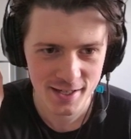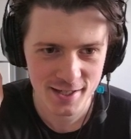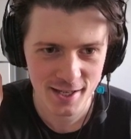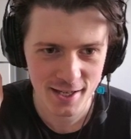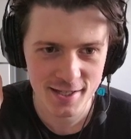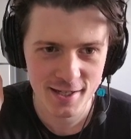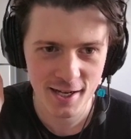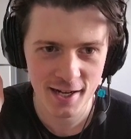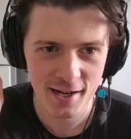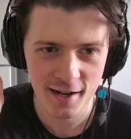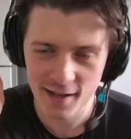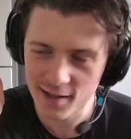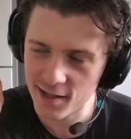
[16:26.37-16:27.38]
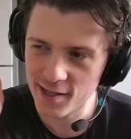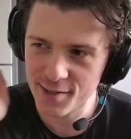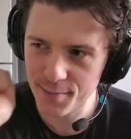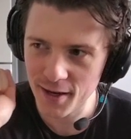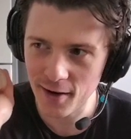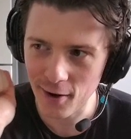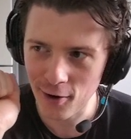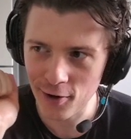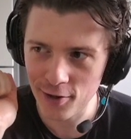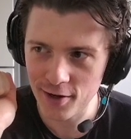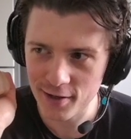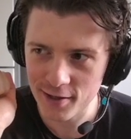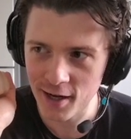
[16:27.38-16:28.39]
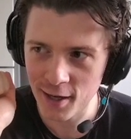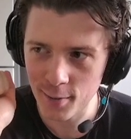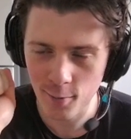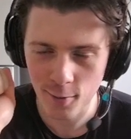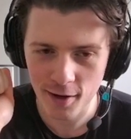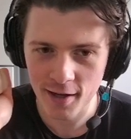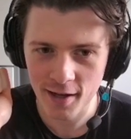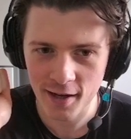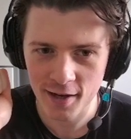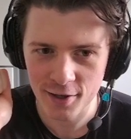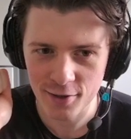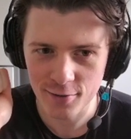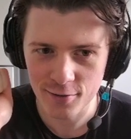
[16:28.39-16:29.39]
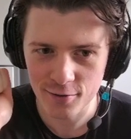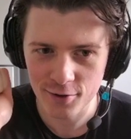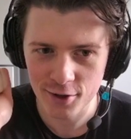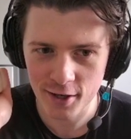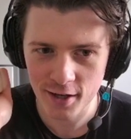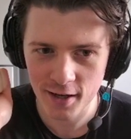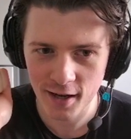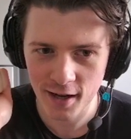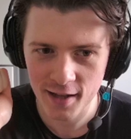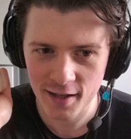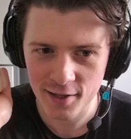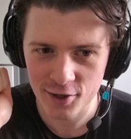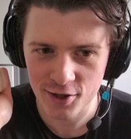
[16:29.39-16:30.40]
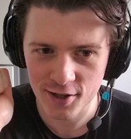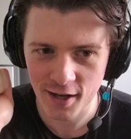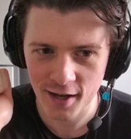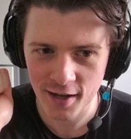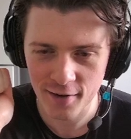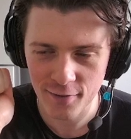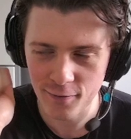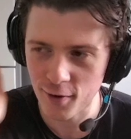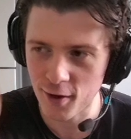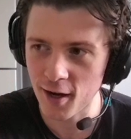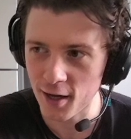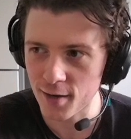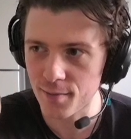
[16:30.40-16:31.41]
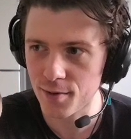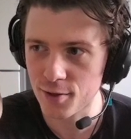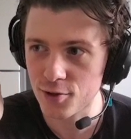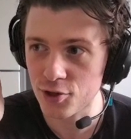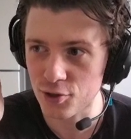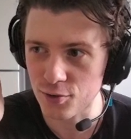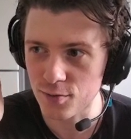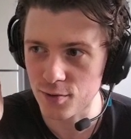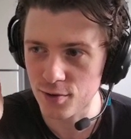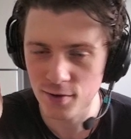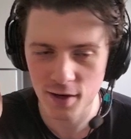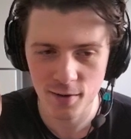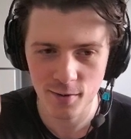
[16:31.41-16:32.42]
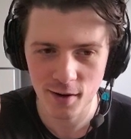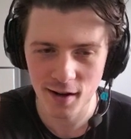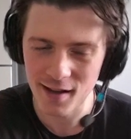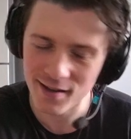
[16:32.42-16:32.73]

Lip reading: he's kind of like they spent all their time working on New Udra and then just kind of forgot about Ju Wu and were like,